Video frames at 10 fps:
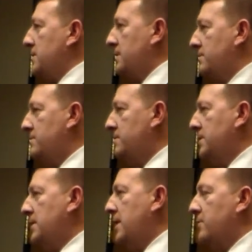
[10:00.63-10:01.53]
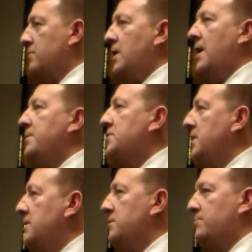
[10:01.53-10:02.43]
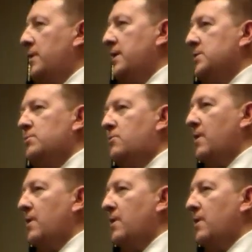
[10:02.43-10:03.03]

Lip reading: you know, how their compensation plans were